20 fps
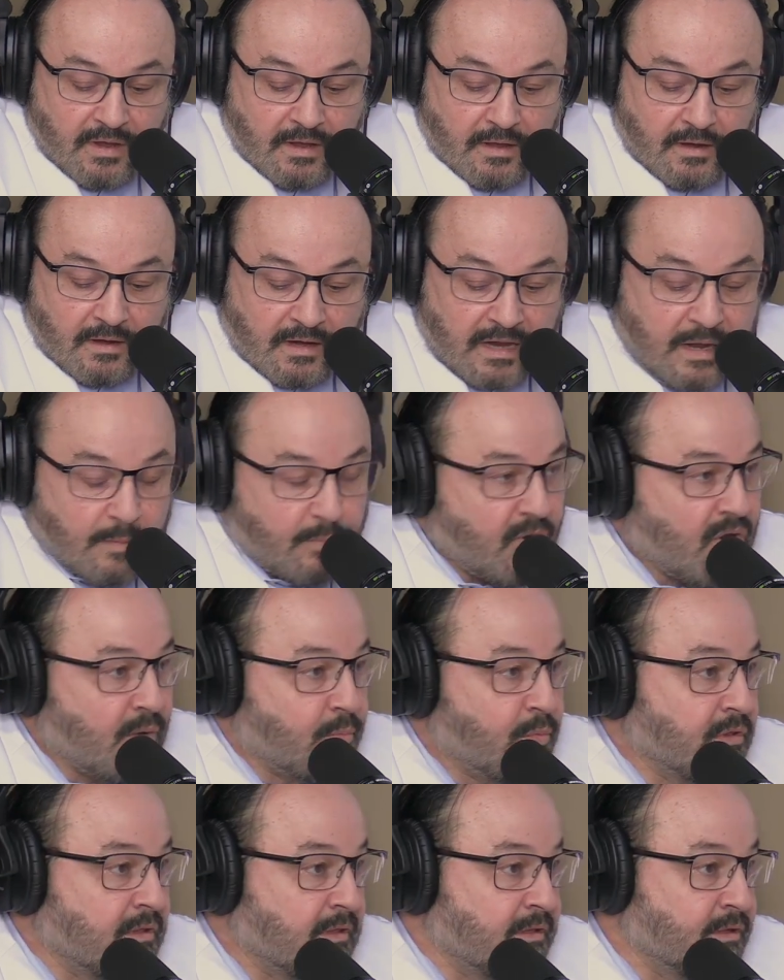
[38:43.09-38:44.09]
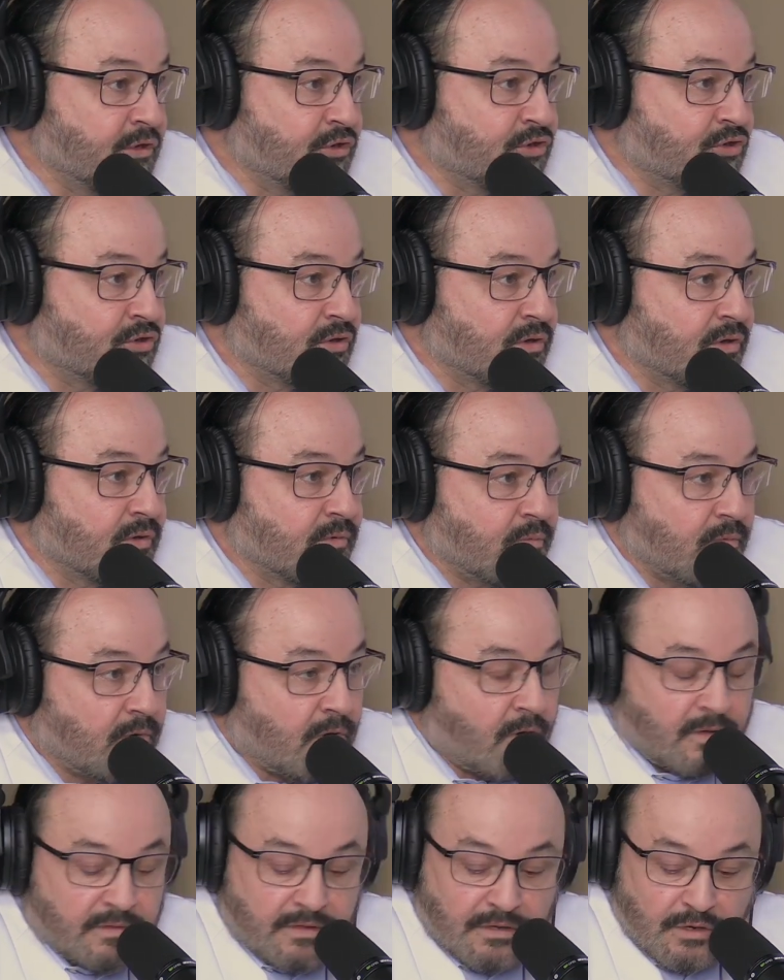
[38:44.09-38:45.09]
are keeping up with the literature,
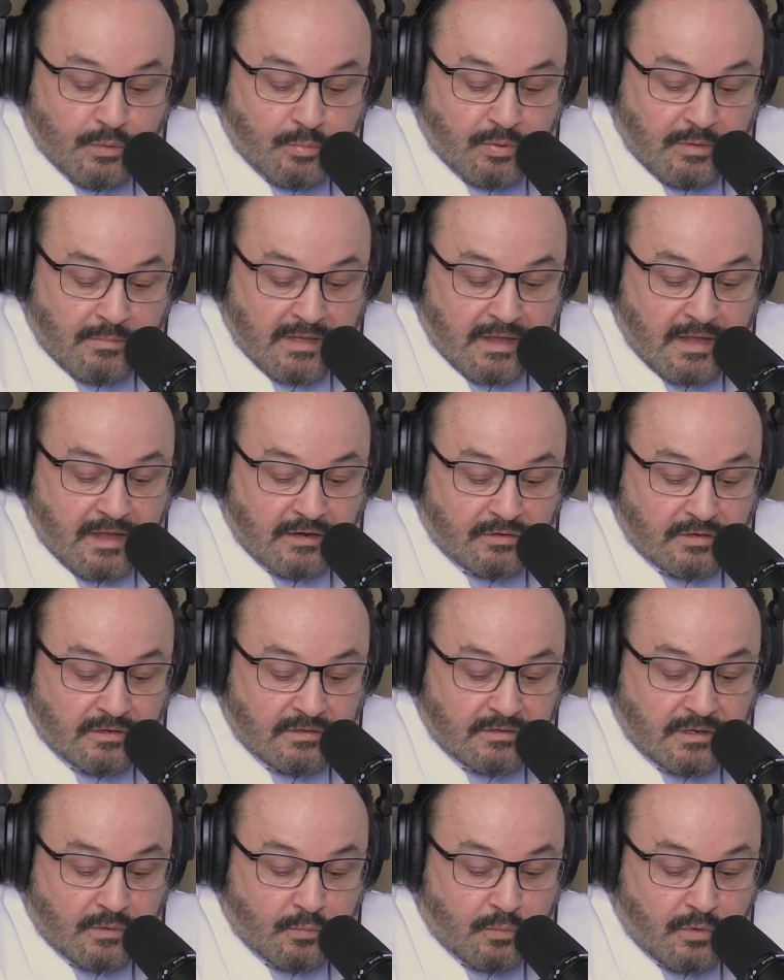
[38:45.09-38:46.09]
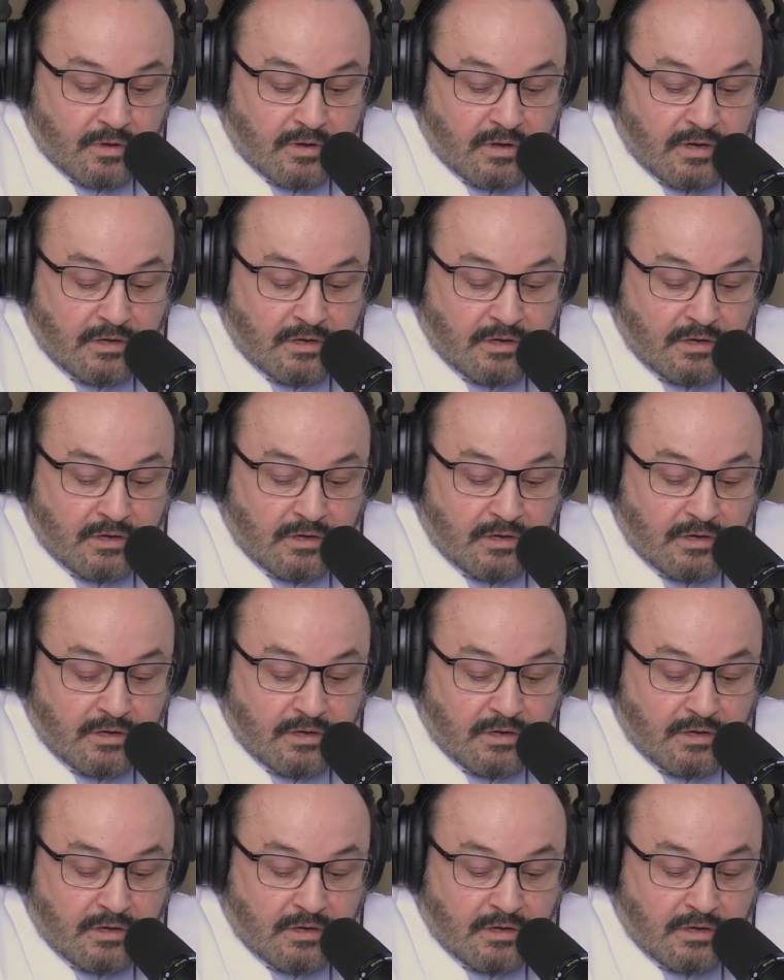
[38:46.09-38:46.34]
all the new publications, and we're